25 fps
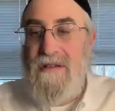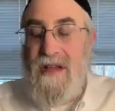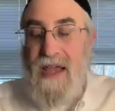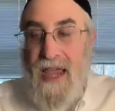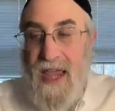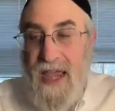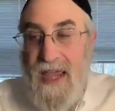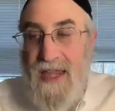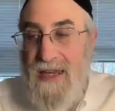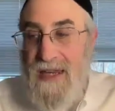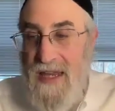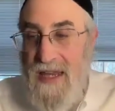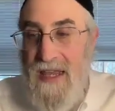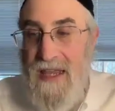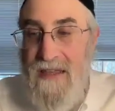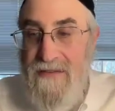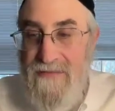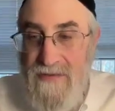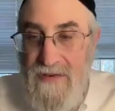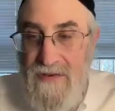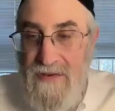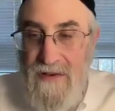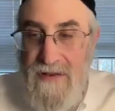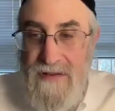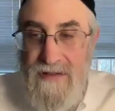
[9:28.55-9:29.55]
Hate
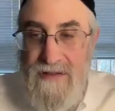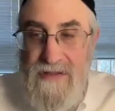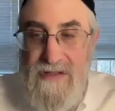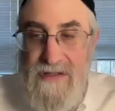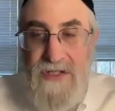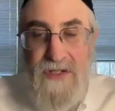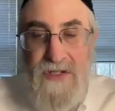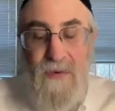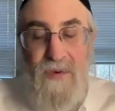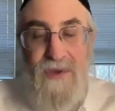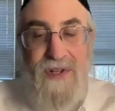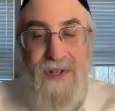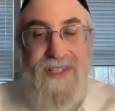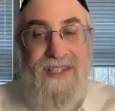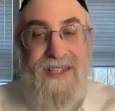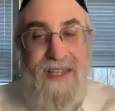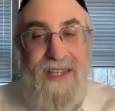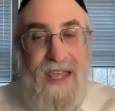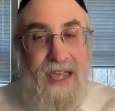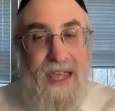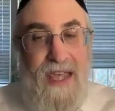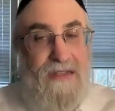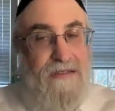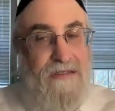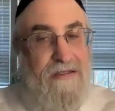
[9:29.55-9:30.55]
evil. So once
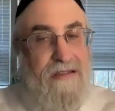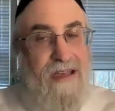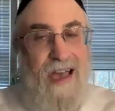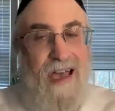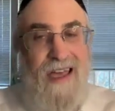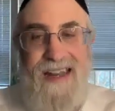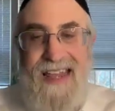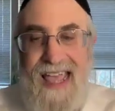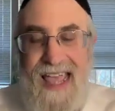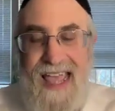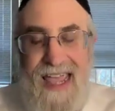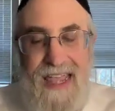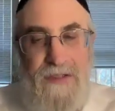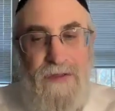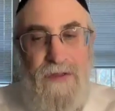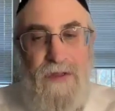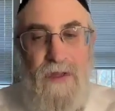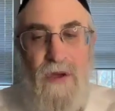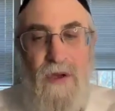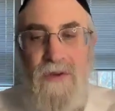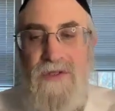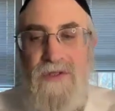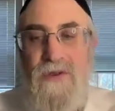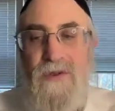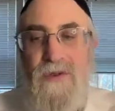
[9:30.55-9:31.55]
again, not hate
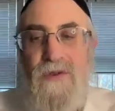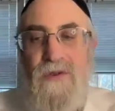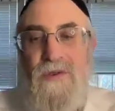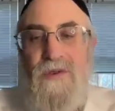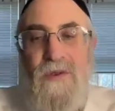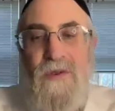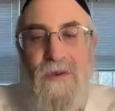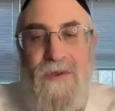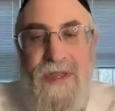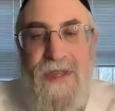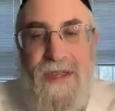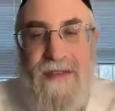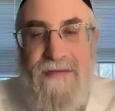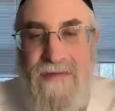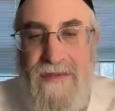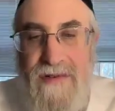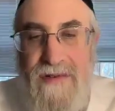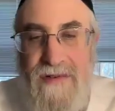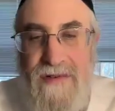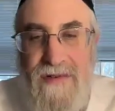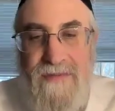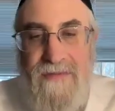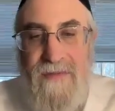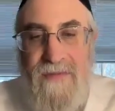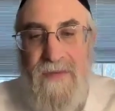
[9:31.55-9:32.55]
those who do
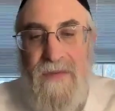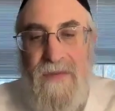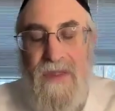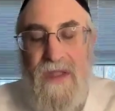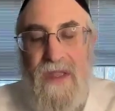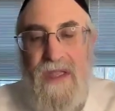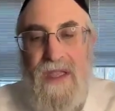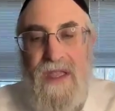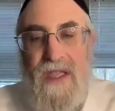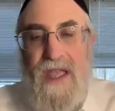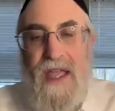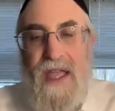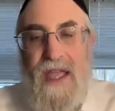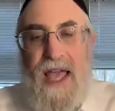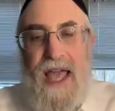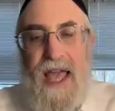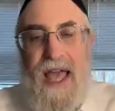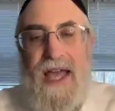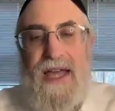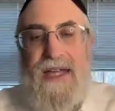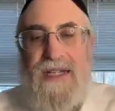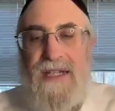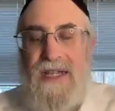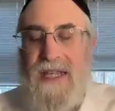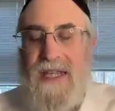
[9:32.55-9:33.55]
evil.
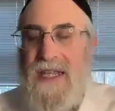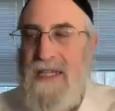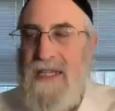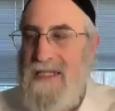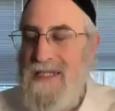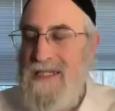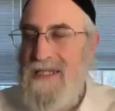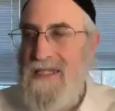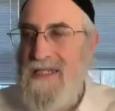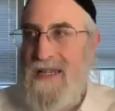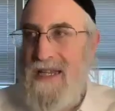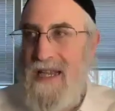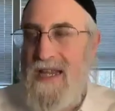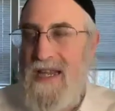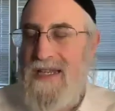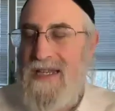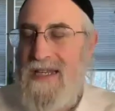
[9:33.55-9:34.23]
And it's